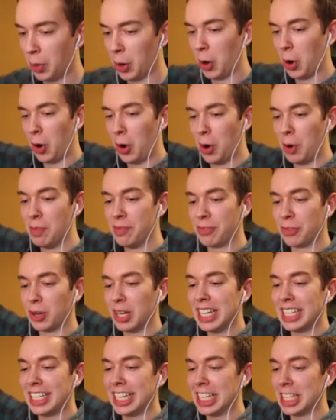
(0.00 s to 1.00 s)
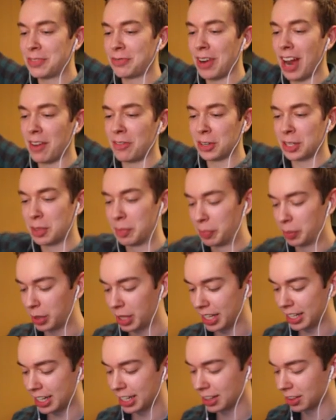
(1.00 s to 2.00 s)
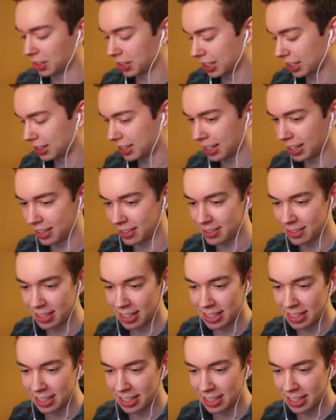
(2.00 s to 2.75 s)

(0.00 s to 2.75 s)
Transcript: Boom! Free kits forever completed. Look at this.